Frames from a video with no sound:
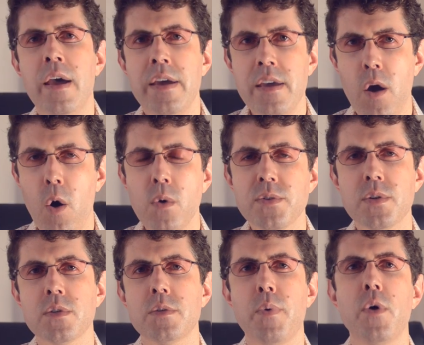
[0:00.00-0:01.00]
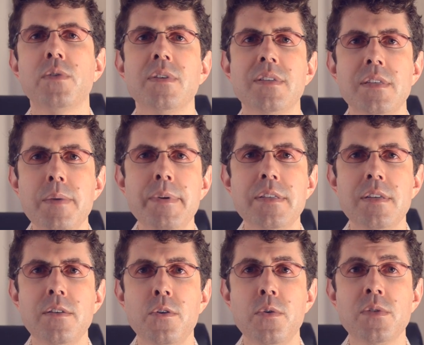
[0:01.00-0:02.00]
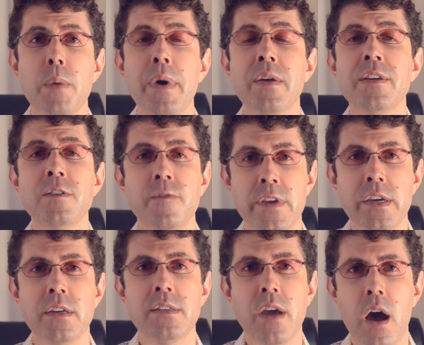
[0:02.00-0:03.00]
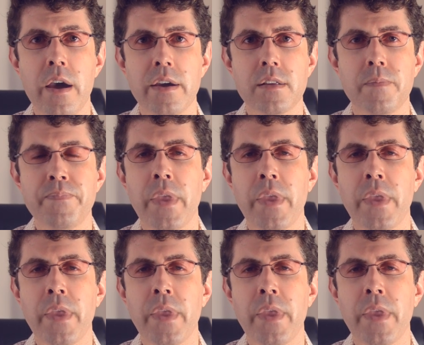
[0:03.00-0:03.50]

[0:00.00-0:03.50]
He also spoke to CBC News about his vegan diet.